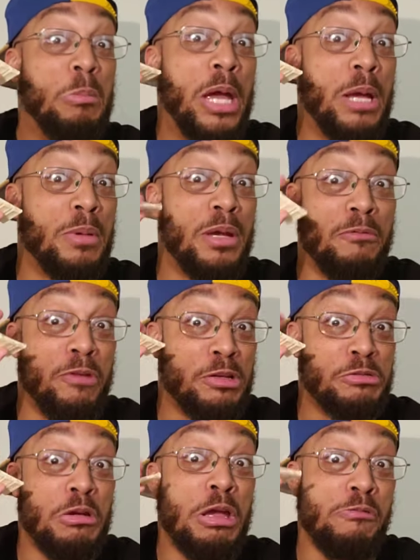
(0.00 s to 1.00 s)
maybe if
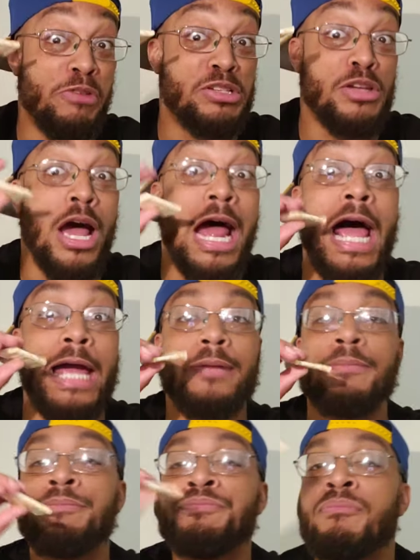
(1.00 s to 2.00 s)
it's if it's all right.
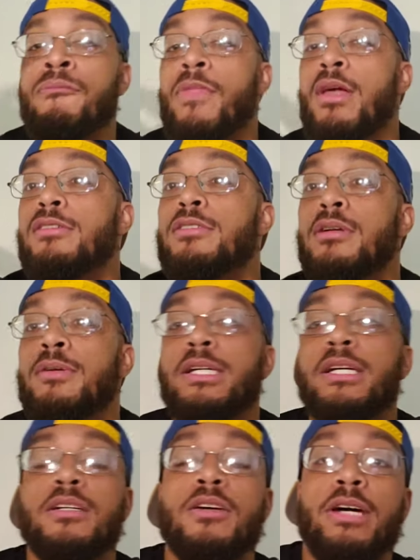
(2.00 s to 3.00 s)
So
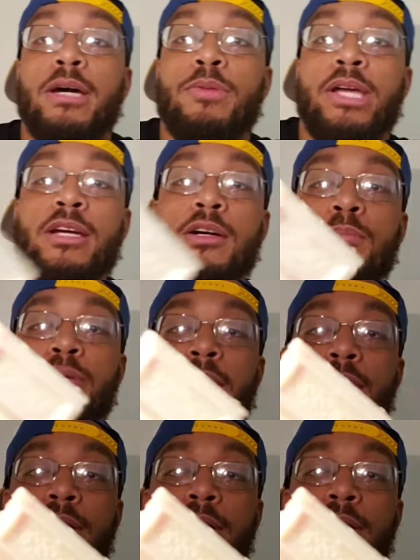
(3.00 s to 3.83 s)
we're gonna go ahead. We ain't gonna play